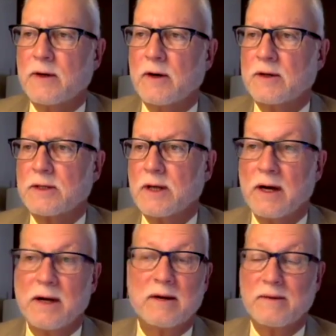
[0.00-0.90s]

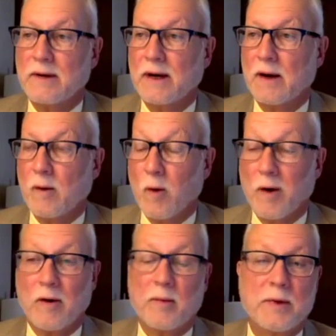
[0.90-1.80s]
Oresteia, or
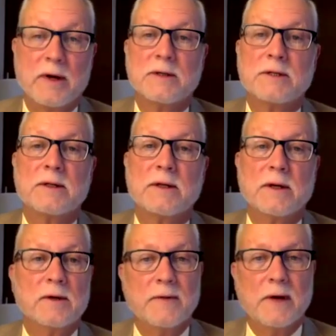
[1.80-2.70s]
her appearance at the
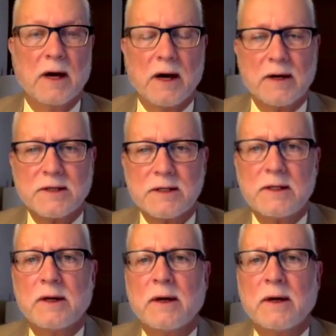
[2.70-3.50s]
end of the Odyssey,